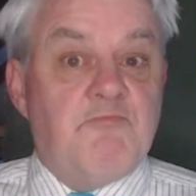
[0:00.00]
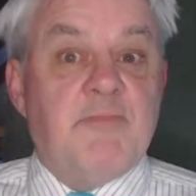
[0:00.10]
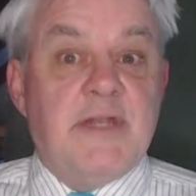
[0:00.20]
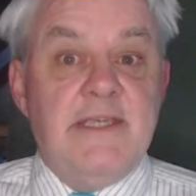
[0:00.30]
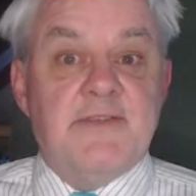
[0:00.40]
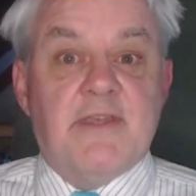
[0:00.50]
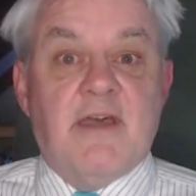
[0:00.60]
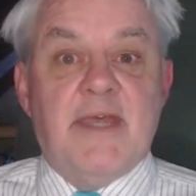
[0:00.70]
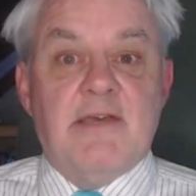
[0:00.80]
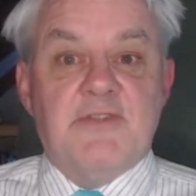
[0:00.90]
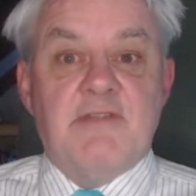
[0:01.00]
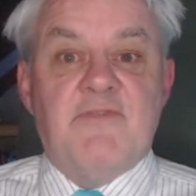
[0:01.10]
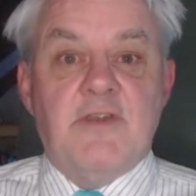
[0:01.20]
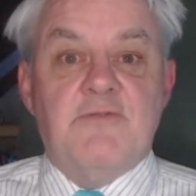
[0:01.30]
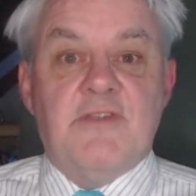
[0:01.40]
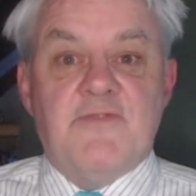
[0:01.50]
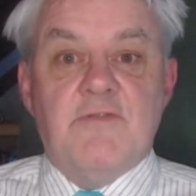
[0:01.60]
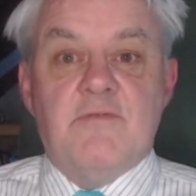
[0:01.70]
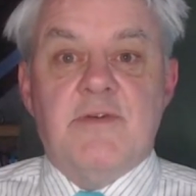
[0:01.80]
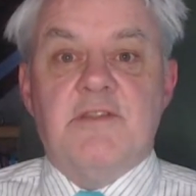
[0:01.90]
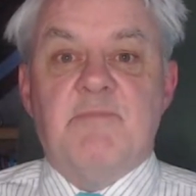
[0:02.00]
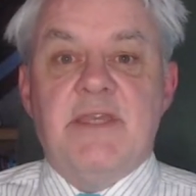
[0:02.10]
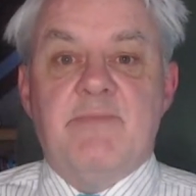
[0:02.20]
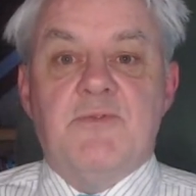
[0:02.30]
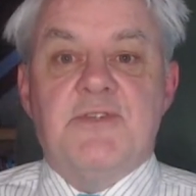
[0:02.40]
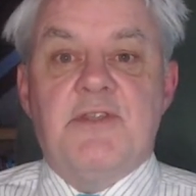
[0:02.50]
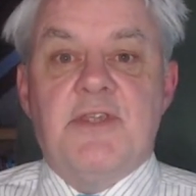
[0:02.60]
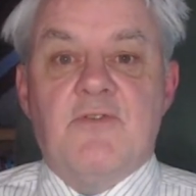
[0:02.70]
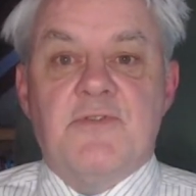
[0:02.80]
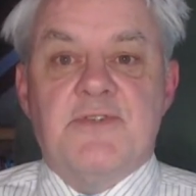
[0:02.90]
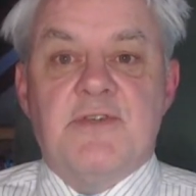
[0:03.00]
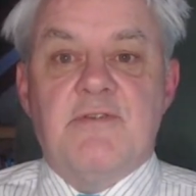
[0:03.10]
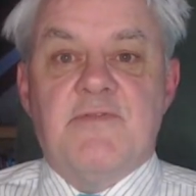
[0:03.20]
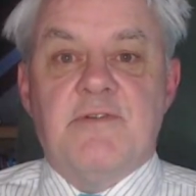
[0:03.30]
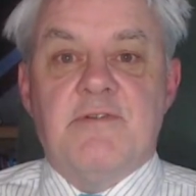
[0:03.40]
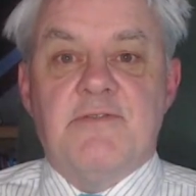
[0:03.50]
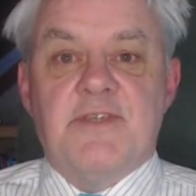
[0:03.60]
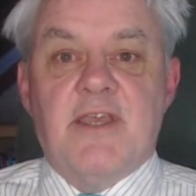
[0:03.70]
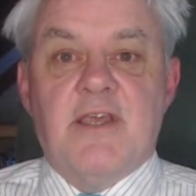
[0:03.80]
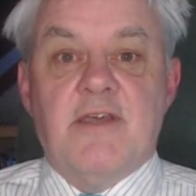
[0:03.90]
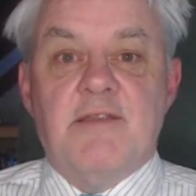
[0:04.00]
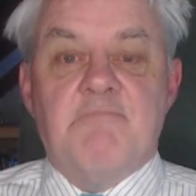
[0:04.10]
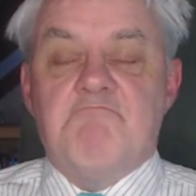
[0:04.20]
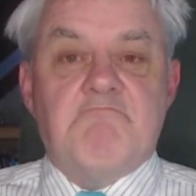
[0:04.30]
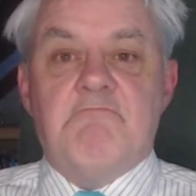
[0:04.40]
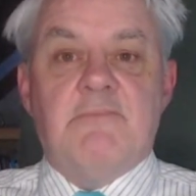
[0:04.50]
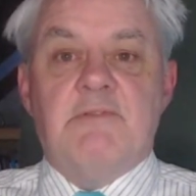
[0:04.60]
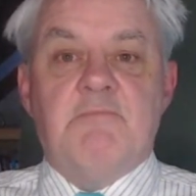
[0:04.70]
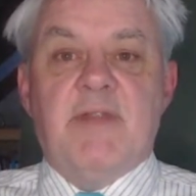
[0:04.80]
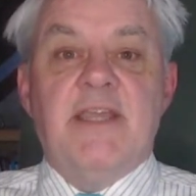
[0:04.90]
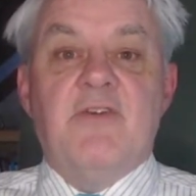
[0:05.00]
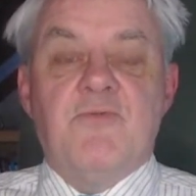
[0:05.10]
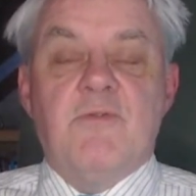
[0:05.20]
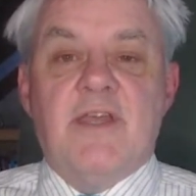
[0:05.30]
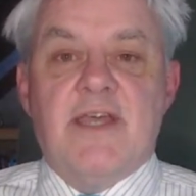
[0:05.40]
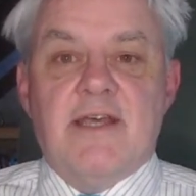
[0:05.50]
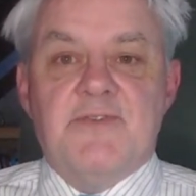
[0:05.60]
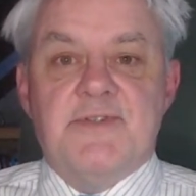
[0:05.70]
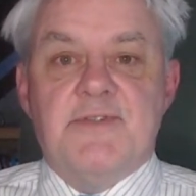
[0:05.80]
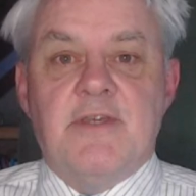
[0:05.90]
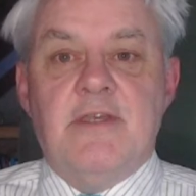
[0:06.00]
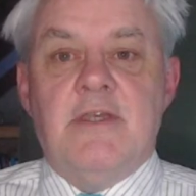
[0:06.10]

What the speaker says: please come out and vote. If you're one of the people sitting on the sofa and saying, I plague on all their houses,